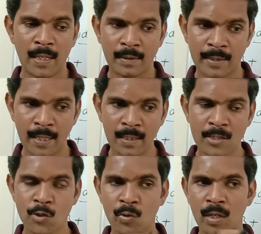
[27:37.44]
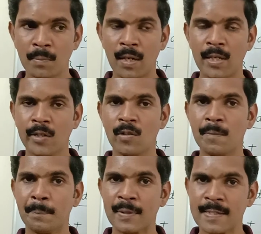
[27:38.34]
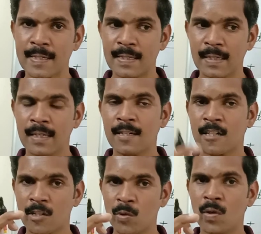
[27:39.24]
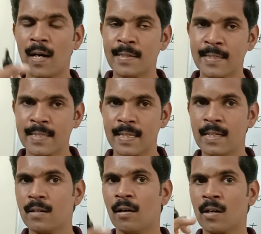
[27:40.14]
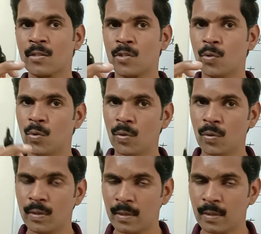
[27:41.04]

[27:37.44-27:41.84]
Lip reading: Then the sugar molecule present in two adjacent or two